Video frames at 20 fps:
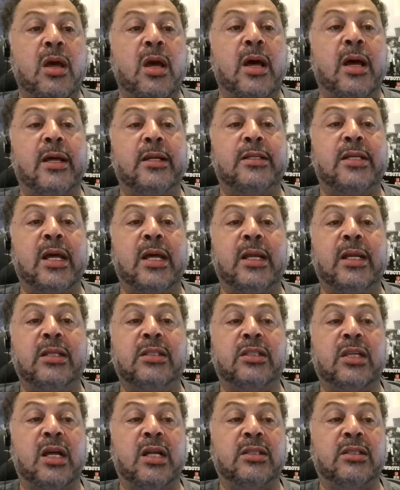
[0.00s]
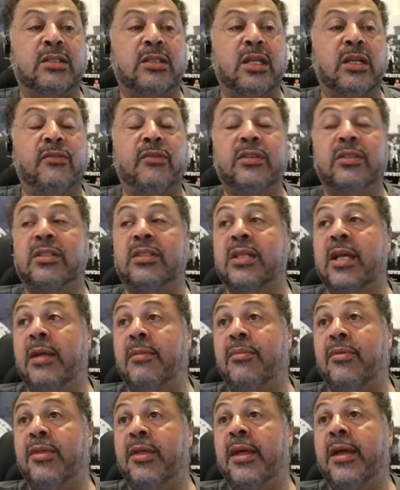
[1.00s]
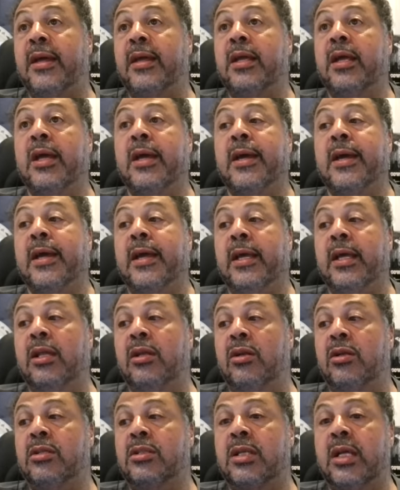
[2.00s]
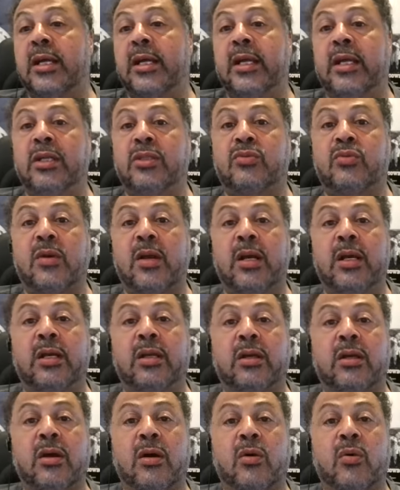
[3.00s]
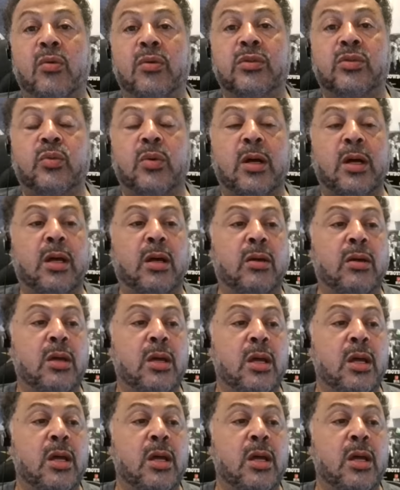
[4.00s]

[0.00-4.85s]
Uh, tight end John Stephens, same thing. He looks like he's ready to go as well.